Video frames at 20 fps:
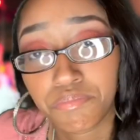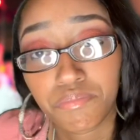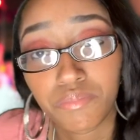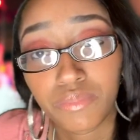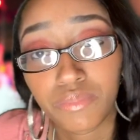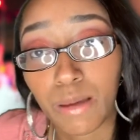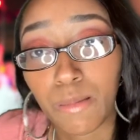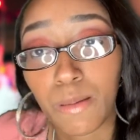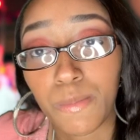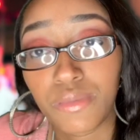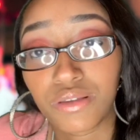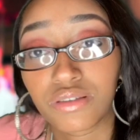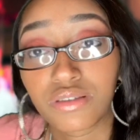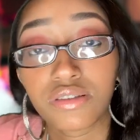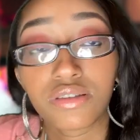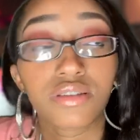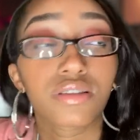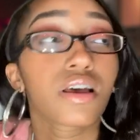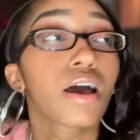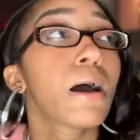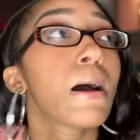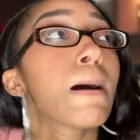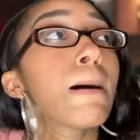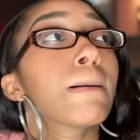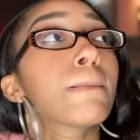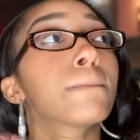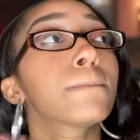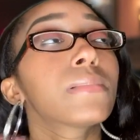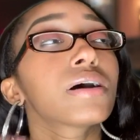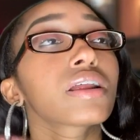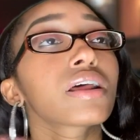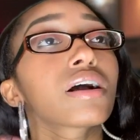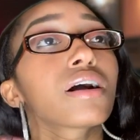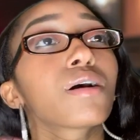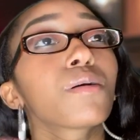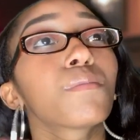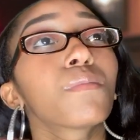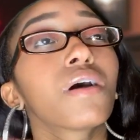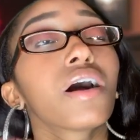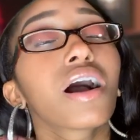Not my business. But
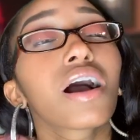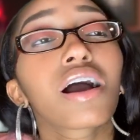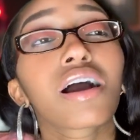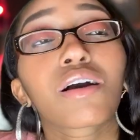um,